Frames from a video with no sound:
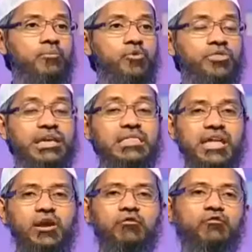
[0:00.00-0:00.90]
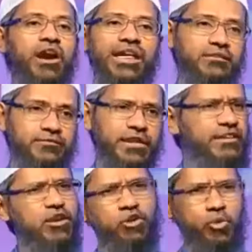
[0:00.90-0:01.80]
from using son of God as a
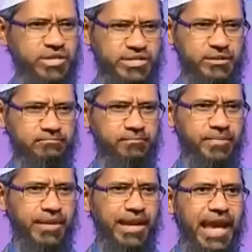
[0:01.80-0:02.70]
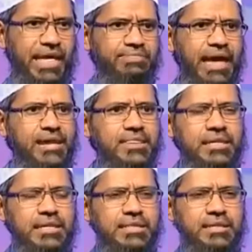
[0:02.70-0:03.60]
phrase? Very good question. And that's
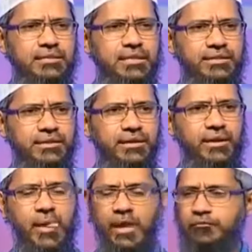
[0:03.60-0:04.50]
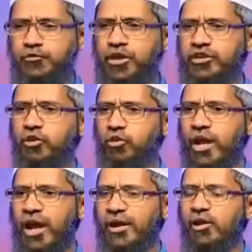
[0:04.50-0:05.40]
the reason, sister, if you read the
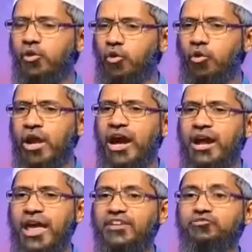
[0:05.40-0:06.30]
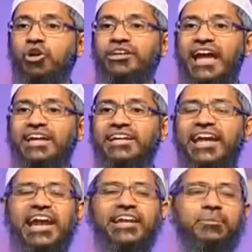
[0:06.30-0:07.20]
Quran, Quran has got
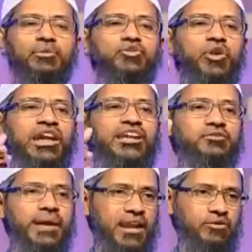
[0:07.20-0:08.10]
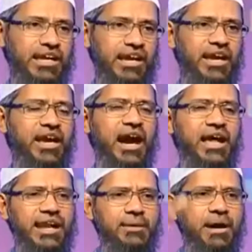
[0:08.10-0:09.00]
99 attributes to Allah subhanahu wa ta'ala.
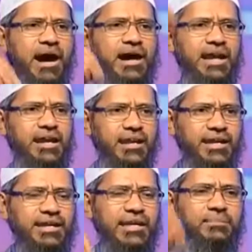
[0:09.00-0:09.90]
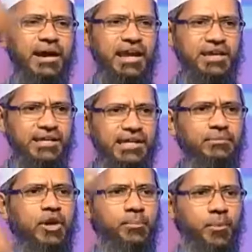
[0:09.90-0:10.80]
Ar-Rahman, Ar-Rahim,
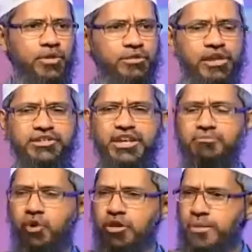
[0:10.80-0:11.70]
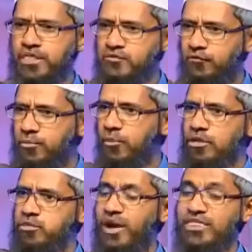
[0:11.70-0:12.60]
Al-Hakim, most gracious, most merciful,
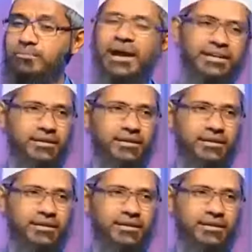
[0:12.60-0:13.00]
most wise.